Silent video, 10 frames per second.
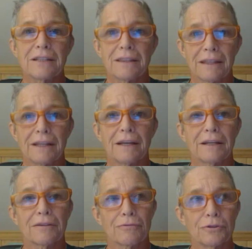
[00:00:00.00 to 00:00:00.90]

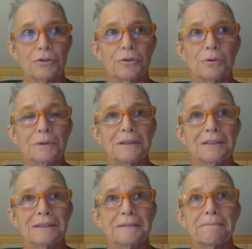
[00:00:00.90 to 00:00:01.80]
think through
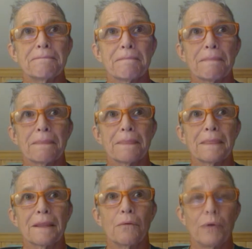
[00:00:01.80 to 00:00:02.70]

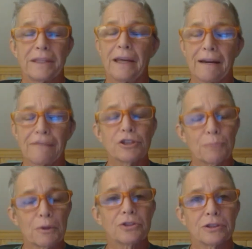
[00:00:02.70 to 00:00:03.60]
what the
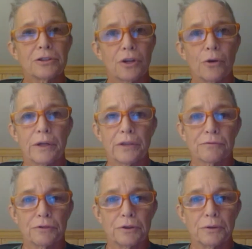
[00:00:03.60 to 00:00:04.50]
average person is going
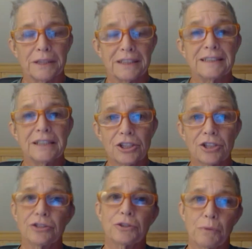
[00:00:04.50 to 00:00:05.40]
through in
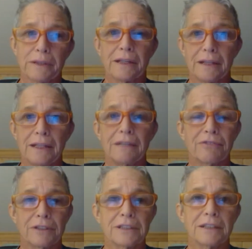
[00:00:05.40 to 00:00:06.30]
addition to what they
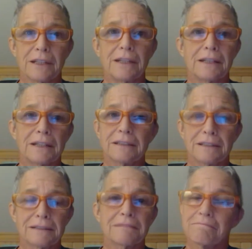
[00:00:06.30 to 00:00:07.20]
need for the city,
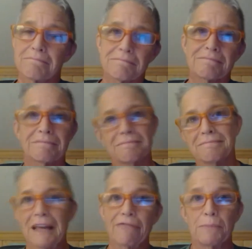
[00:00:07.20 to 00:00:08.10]
because
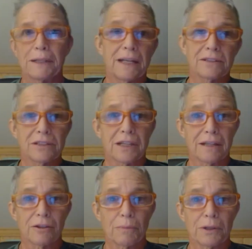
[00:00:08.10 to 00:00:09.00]
everybody has to
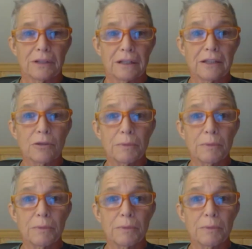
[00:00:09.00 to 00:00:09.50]
tighten their belt a little